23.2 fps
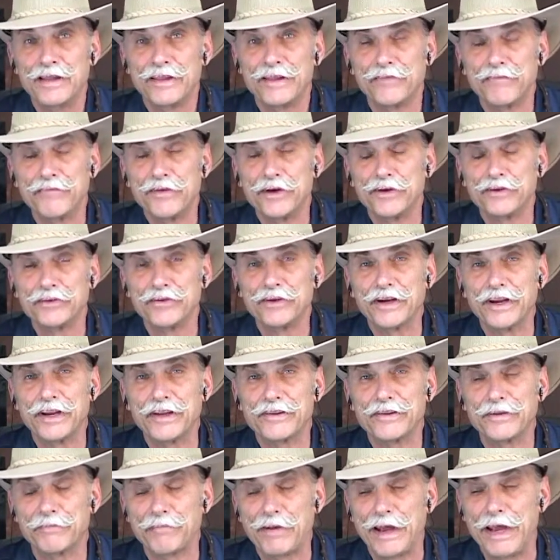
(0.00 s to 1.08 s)
The filter
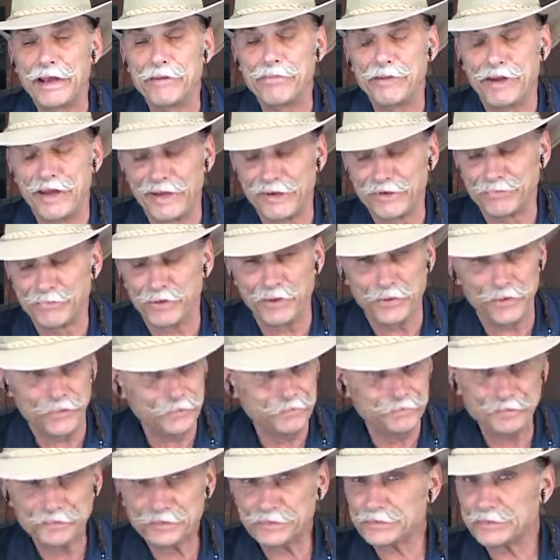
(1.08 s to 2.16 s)
gets in bypass mode.